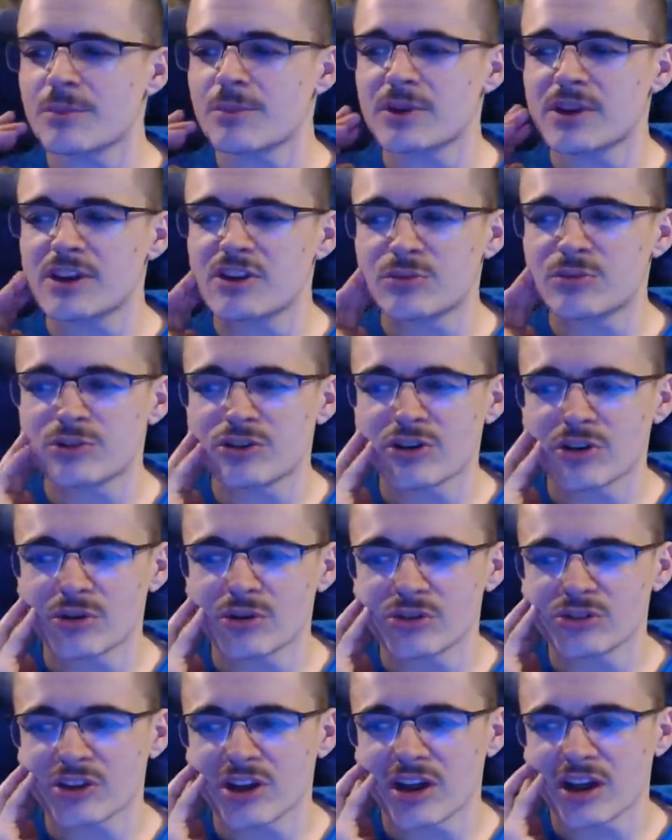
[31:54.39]
police
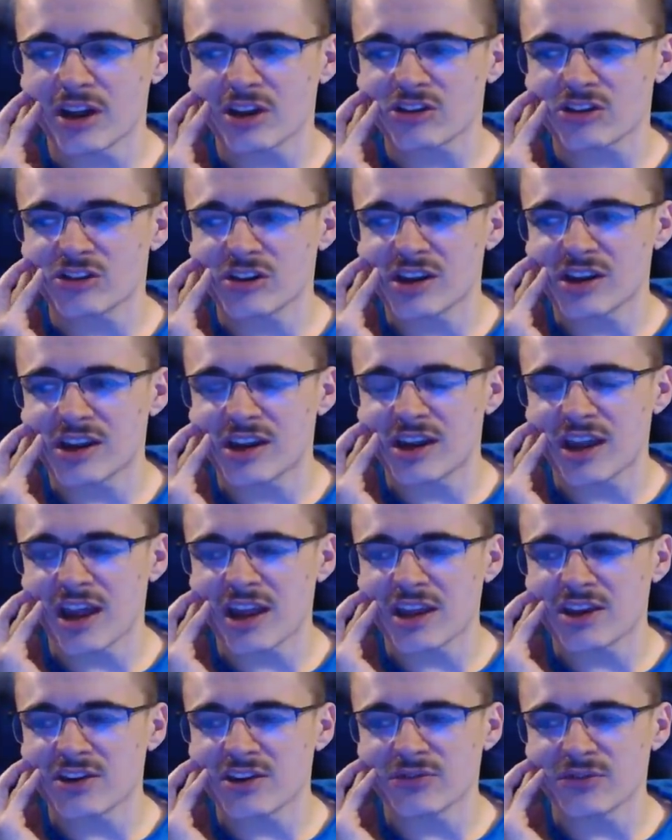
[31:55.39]
patrols actually
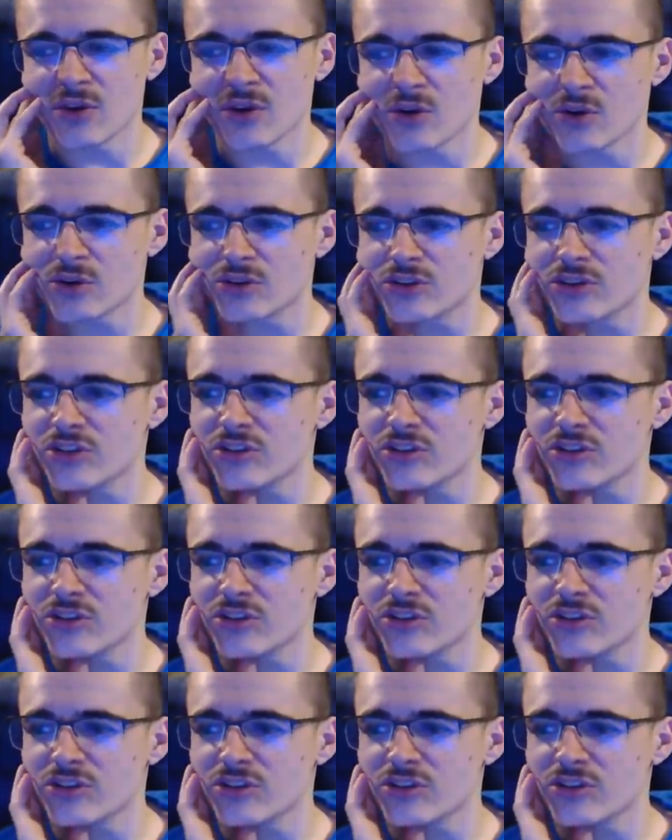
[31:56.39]
caned, flogged,